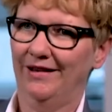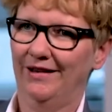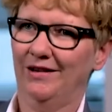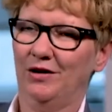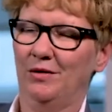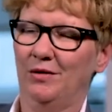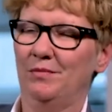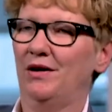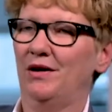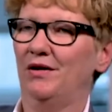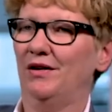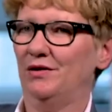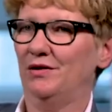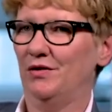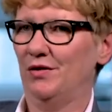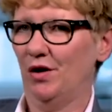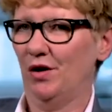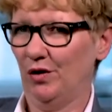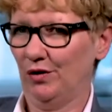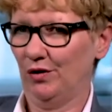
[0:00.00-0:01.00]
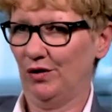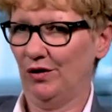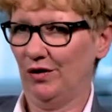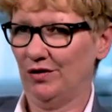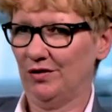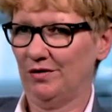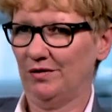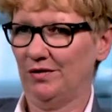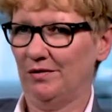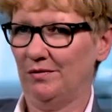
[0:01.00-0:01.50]
comparing it to the
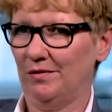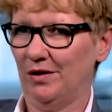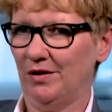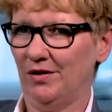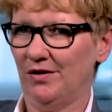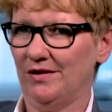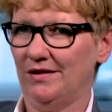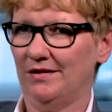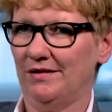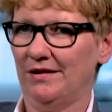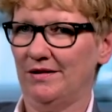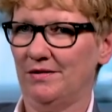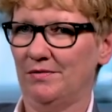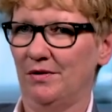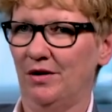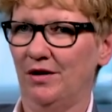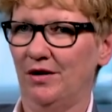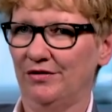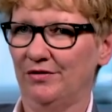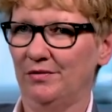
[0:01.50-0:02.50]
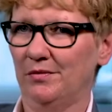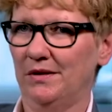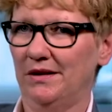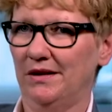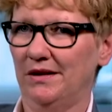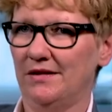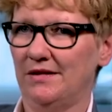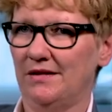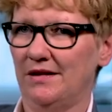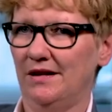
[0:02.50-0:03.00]
Holocaust, because it is often
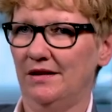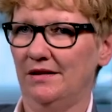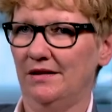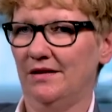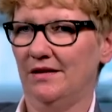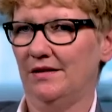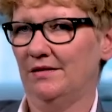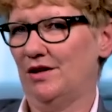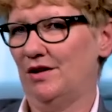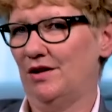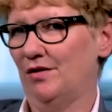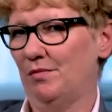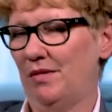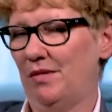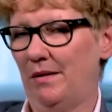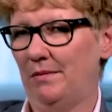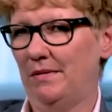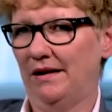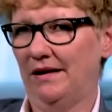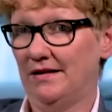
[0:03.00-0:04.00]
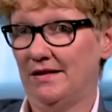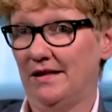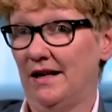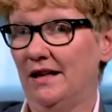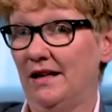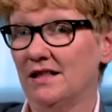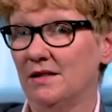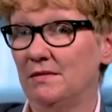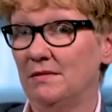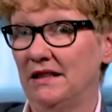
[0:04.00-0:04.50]
being seen in the general public as the
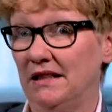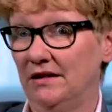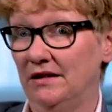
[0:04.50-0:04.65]
ultimate